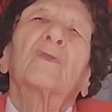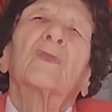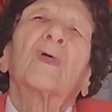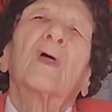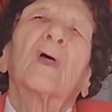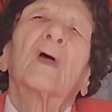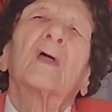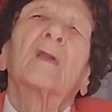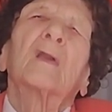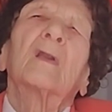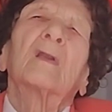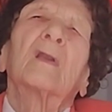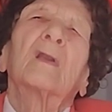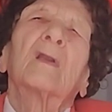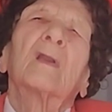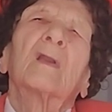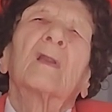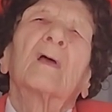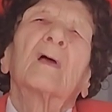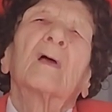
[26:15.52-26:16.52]
that
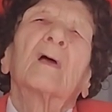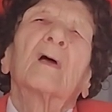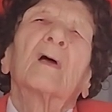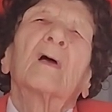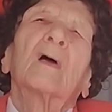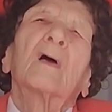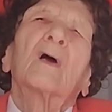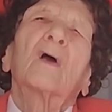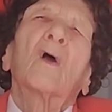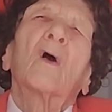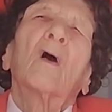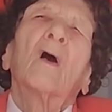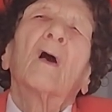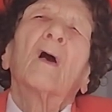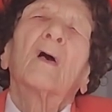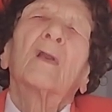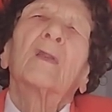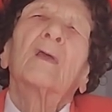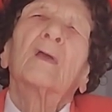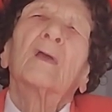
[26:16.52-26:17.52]

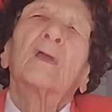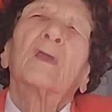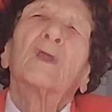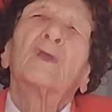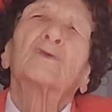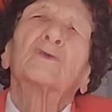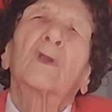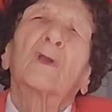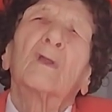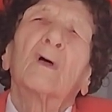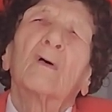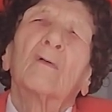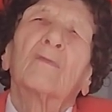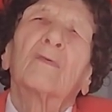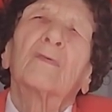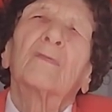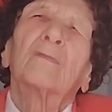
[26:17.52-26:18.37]
God is love.